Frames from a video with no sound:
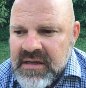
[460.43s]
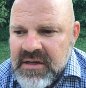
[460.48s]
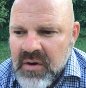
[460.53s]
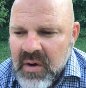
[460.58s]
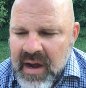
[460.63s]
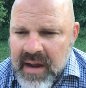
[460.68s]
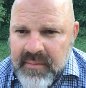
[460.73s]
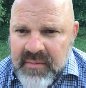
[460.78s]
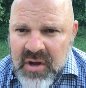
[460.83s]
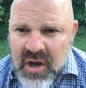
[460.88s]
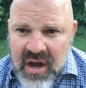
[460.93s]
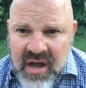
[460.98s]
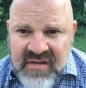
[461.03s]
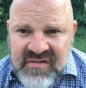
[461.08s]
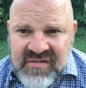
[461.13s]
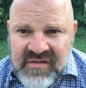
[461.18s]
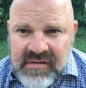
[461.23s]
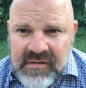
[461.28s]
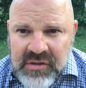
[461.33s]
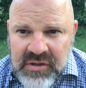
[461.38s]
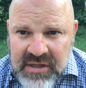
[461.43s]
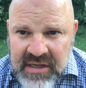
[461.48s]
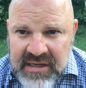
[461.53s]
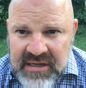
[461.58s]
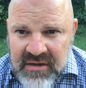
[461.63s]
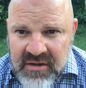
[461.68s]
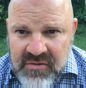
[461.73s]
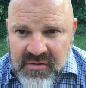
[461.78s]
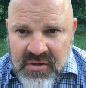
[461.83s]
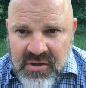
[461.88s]
I'm constantly
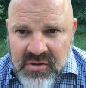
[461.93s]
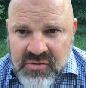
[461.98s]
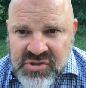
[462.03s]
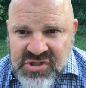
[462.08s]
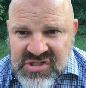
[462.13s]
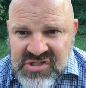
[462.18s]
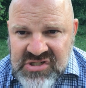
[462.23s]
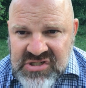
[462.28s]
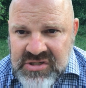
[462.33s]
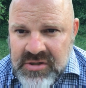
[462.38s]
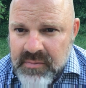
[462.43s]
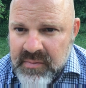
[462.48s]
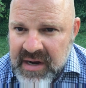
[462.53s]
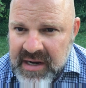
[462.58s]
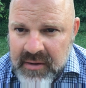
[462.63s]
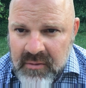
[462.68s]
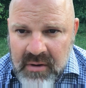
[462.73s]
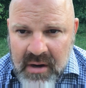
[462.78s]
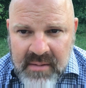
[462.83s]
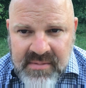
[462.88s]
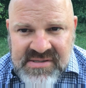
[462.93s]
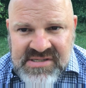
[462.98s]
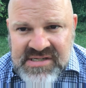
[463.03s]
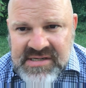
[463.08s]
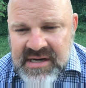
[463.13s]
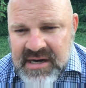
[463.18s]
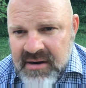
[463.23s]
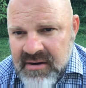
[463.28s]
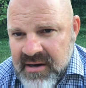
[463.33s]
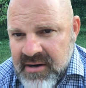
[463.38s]
looking at other coaches, Mike
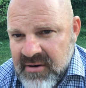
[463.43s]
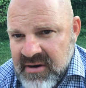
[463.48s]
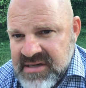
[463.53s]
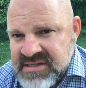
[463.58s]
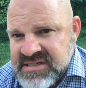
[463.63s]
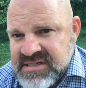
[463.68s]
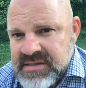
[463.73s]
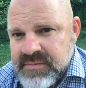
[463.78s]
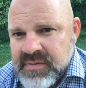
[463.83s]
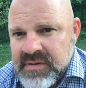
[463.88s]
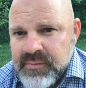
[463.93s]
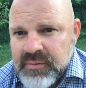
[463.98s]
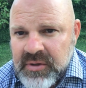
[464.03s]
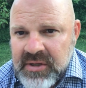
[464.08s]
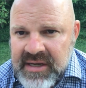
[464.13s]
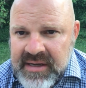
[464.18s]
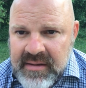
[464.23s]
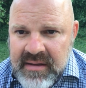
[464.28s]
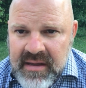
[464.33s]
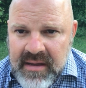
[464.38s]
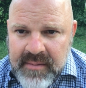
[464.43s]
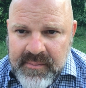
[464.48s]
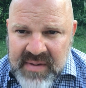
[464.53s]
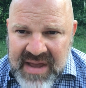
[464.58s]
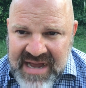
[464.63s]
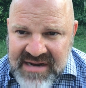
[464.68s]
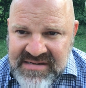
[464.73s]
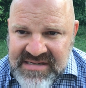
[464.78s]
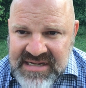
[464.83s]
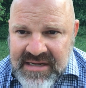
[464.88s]
Robertson, Eric Cressy, people like
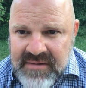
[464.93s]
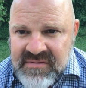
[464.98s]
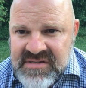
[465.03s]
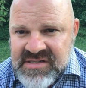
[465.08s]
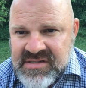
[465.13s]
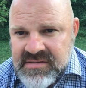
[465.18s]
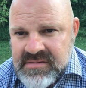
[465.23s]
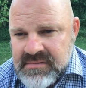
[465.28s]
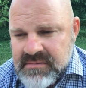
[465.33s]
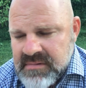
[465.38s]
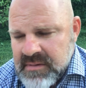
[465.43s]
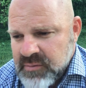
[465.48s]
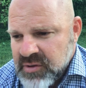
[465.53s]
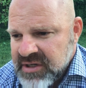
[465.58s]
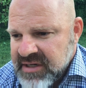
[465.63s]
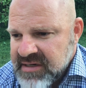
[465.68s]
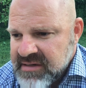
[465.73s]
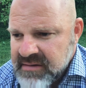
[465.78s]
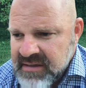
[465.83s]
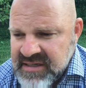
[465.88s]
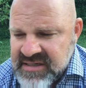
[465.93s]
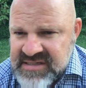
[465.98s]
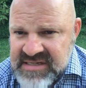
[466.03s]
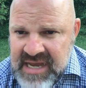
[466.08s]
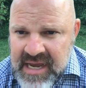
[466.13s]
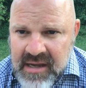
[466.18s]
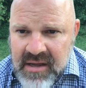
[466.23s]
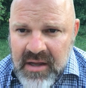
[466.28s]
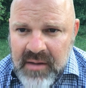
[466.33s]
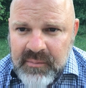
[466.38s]
Pat Davis, and looking at like
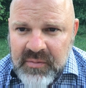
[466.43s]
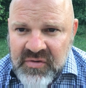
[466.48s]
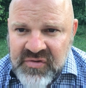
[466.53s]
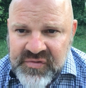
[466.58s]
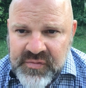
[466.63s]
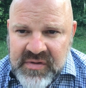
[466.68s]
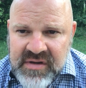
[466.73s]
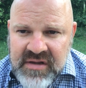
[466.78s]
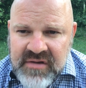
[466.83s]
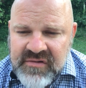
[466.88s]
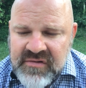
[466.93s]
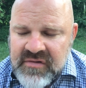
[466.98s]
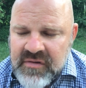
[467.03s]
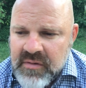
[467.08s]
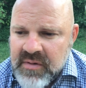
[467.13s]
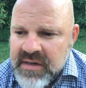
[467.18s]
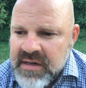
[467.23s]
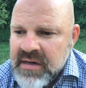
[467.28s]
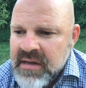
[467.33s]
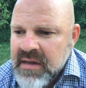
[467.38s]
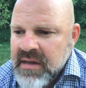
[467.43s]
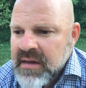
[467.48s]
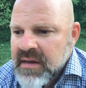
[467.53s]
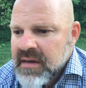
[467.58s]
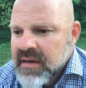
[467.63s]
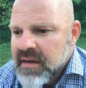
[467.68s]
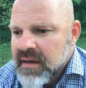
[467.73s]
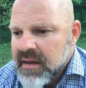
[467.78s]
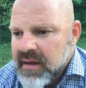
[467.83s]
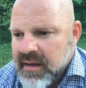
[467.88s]
Zach Couples, what he's doing.
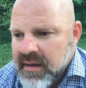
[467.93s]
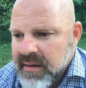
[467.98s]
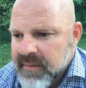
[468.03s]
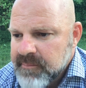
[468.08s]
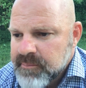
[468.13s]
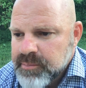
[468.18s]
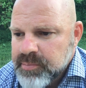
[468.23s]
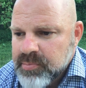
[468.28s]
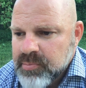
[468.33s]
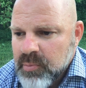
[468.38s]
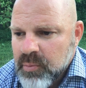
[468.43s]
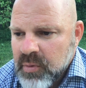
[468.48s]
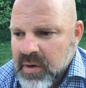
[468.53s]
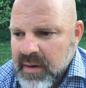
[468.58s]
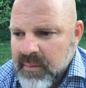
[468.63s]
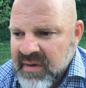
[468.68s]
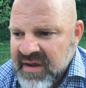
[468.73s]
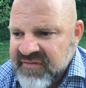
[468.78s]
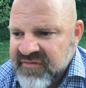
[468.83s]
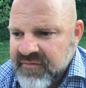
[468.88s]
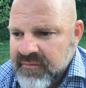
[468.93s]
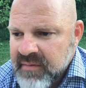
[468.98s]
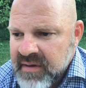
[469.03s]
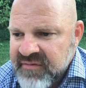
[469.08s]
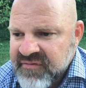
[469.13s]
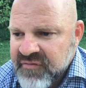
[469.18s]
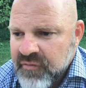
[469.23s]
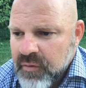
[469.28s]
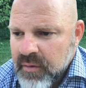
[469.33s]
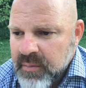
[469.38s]
One of
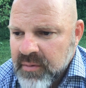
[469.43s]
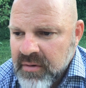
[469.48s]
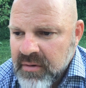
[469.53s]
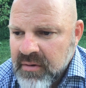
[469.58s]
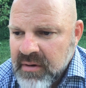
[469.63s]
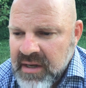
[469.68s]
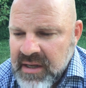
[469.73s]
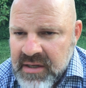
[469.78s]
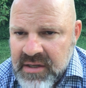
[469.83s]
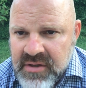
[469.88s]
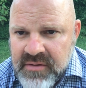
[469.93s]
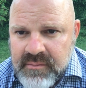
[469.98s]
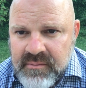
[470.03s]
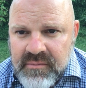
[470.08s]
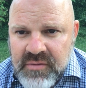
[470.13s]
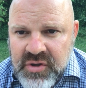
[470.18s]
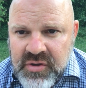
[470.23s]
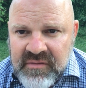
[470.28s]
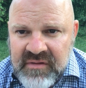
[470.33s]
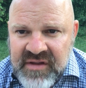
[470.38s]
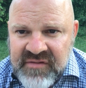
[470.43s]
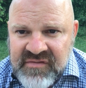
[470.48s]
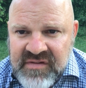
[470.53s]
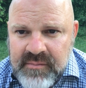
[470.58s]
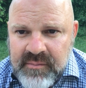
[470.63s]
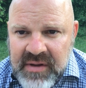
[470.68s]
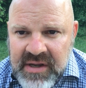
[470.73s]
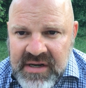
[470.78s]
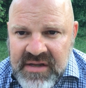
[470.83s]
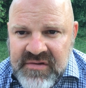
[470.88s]
my former good
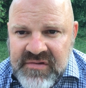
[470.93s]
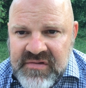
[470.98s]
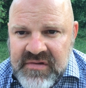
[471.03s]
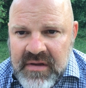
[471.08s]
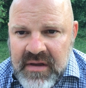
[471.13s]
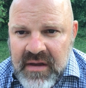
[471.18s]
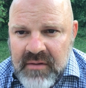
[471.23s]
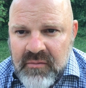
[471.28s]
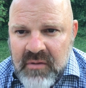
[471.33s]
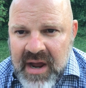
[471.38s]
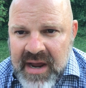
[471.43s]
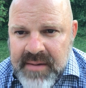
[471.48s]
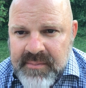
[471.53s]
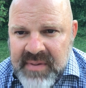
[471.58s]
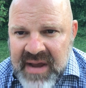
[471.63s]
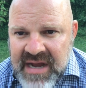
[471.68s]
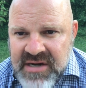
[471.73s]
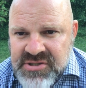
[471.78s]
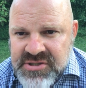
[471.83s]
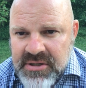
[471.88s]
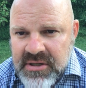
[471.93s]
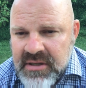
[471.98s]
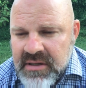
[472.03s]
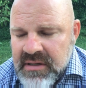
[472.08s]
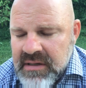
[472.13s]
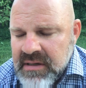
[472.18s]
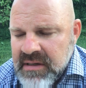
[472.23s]
lifting buddies, Ryan Patrick.